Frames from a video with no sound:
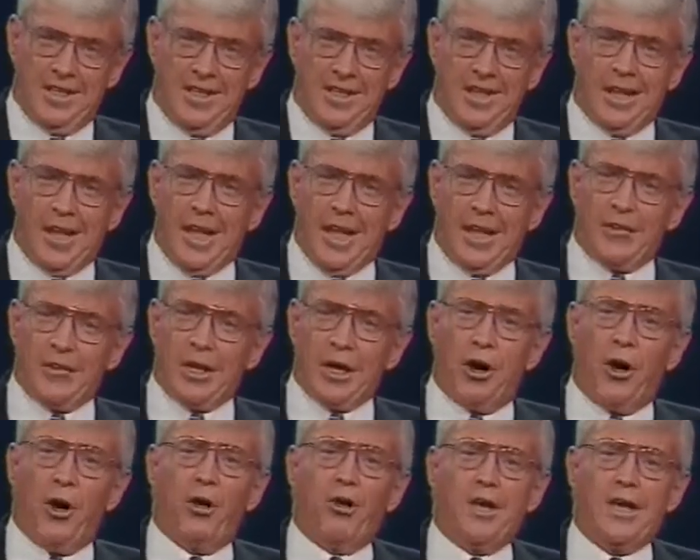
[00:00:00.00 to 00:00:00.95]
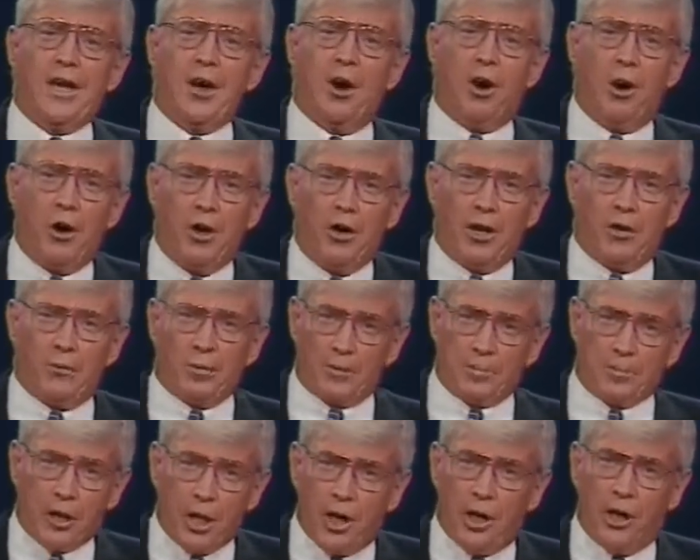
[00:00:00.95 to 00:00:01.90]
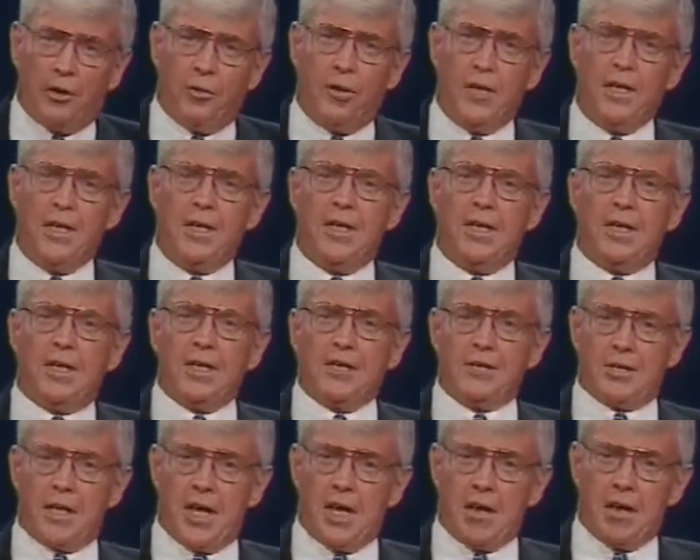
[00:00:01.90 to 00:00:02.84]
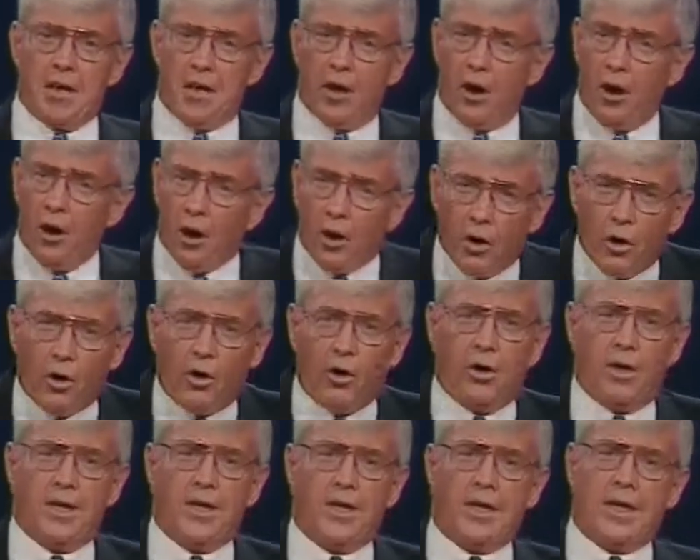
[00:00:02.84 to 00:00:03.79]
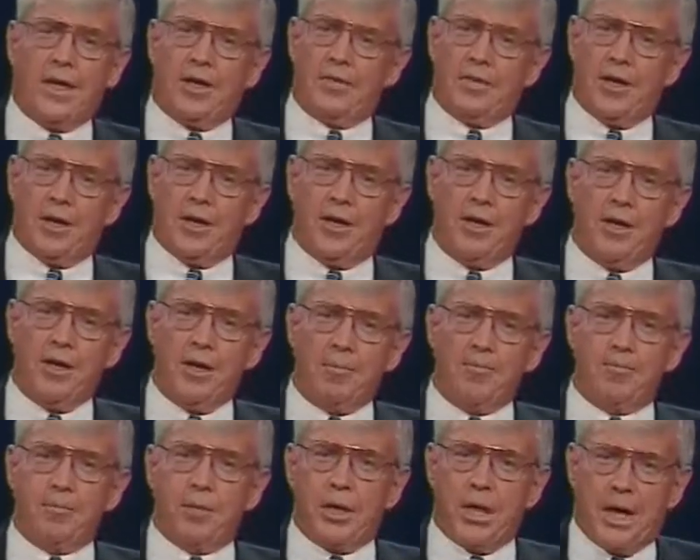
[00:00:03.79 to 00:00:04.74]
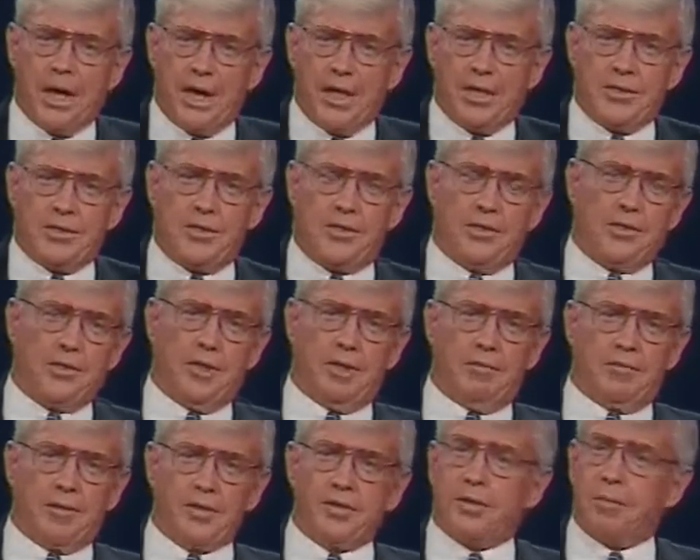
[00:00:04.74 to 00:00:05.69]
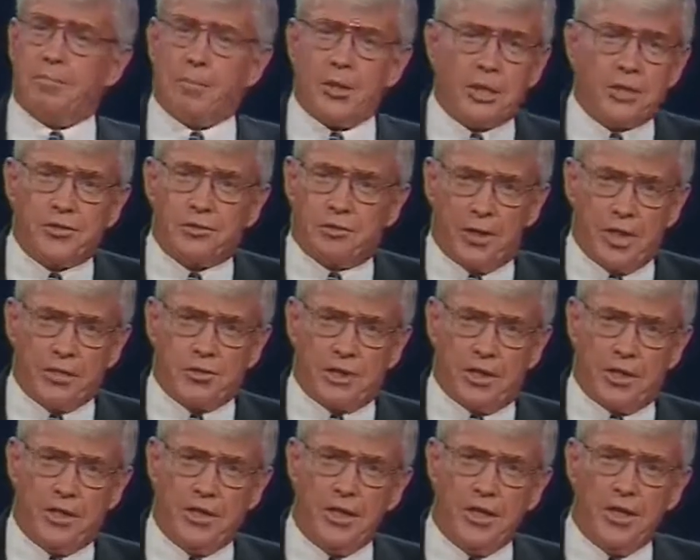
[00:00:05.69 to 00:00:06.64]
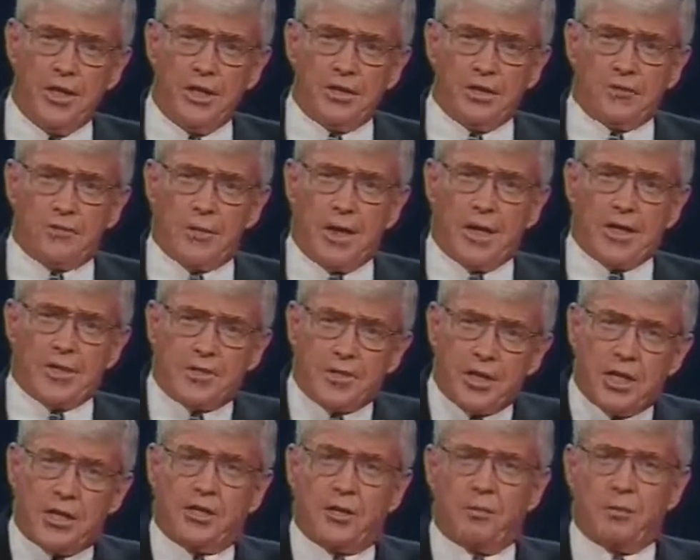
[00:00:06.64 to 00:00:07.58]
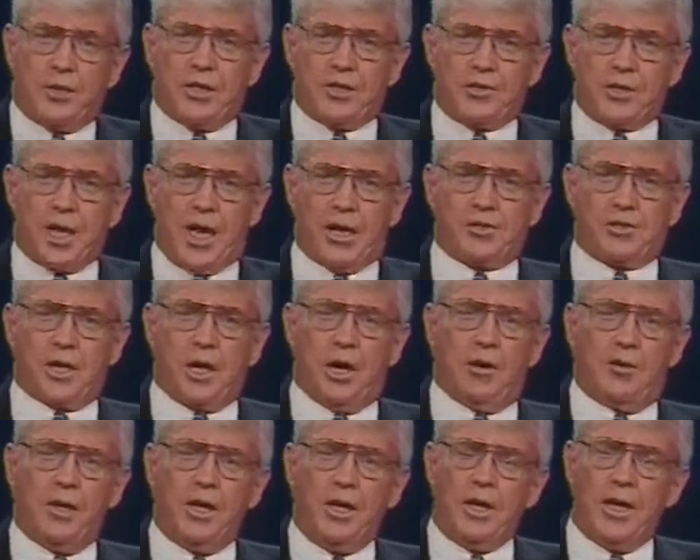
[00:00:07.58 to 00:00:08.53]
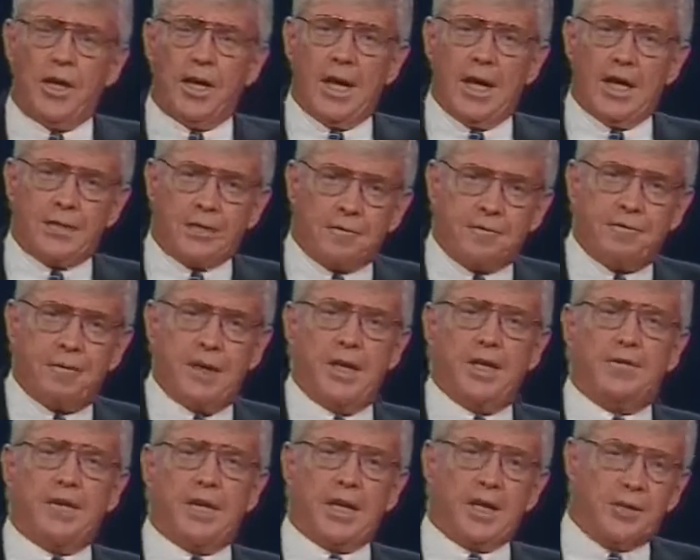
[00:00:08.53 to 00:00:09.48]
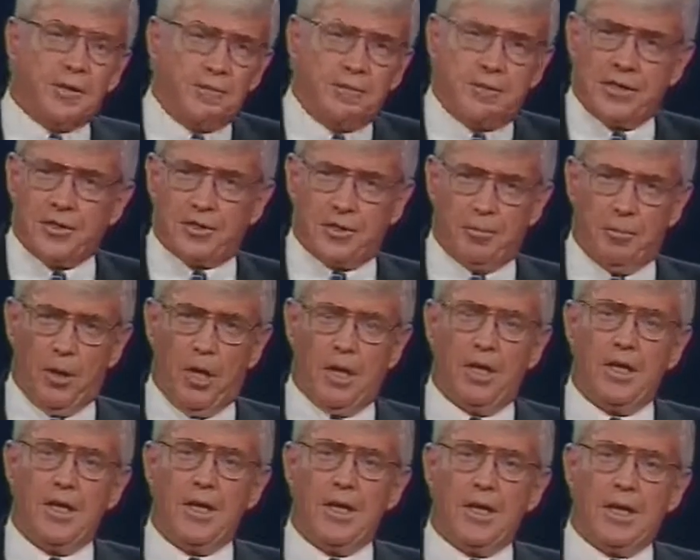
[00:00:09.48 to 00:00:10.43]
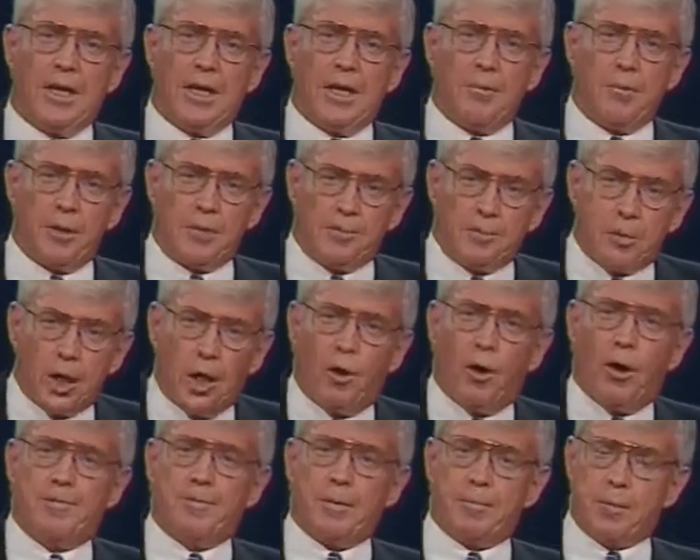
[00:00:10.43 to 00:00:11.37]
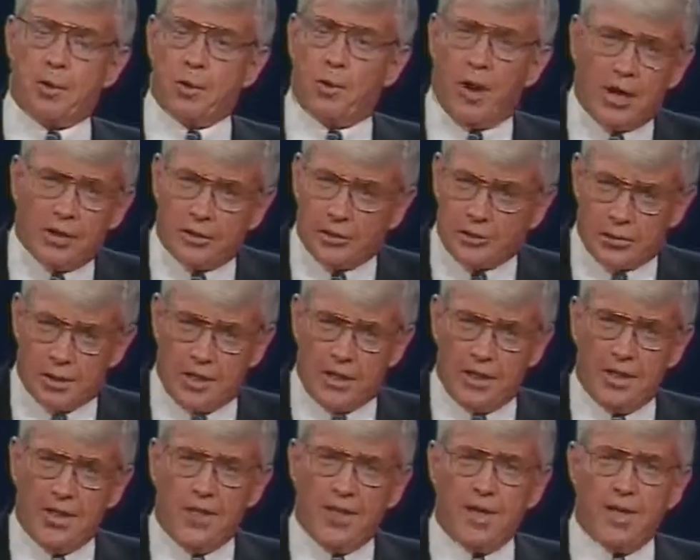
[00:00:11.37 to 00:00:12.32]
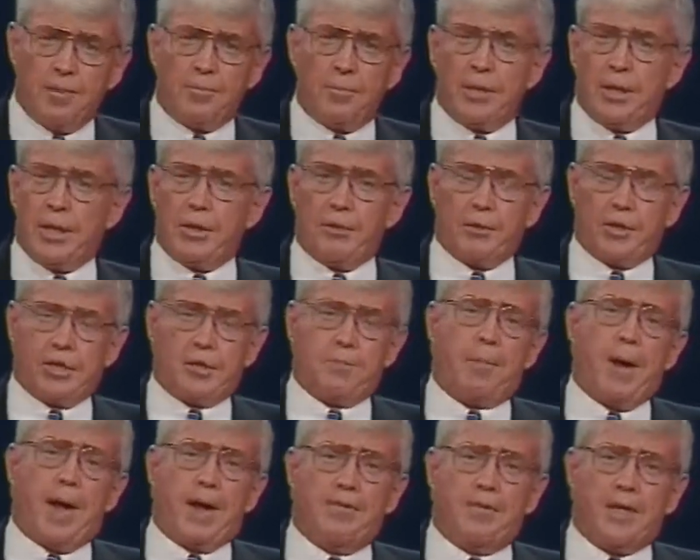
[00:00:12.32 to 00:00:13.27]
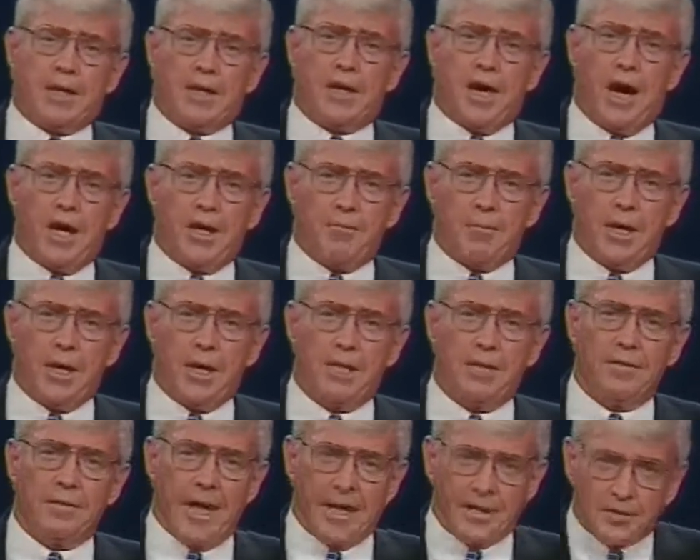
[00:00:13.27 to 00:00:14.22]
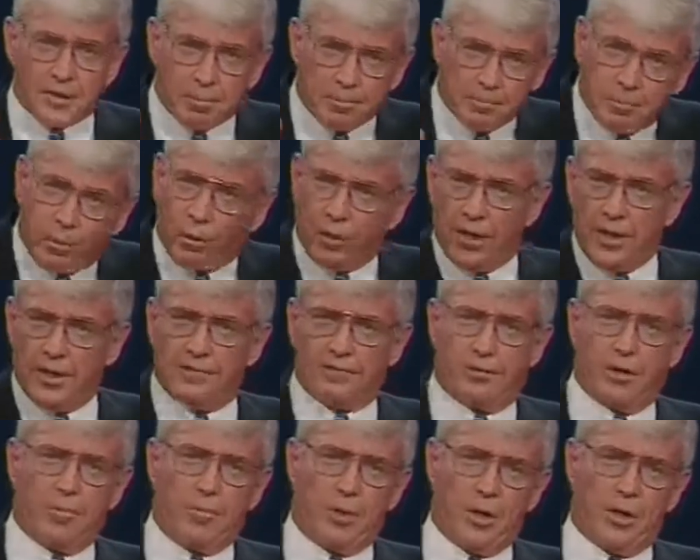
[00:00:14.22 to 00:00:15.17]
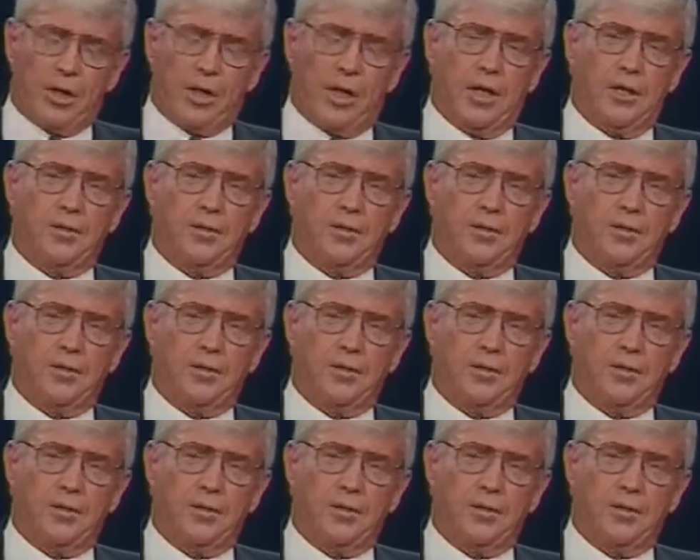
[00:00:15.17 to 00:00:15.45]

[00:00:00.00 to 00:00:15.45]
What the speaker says: And the only hole it would blow is a hole in the plans of this administration to try to tinker with the tax code and defend the indefensible. It would blow up the bureaucracy, but it would expand the economy. That's important for America.